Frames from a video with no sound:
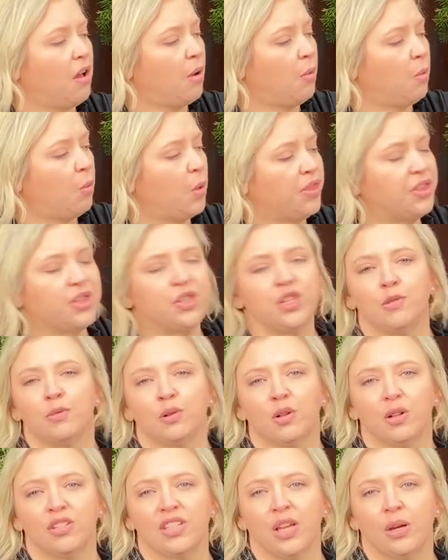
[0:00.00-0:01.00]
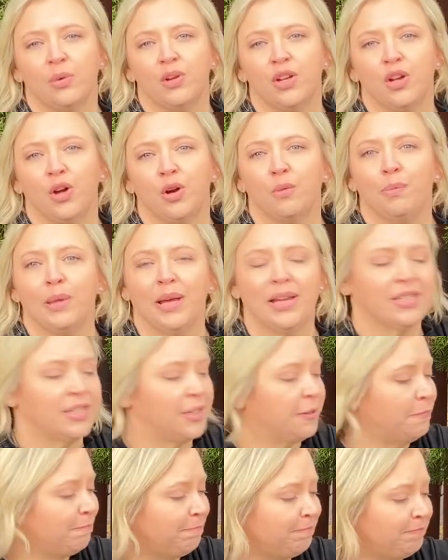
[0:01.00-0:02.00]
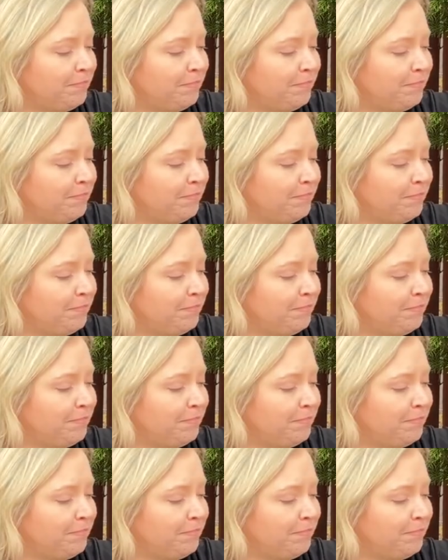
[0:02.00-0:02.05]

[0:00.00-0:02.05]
what the tuber looks like when you go to plant it.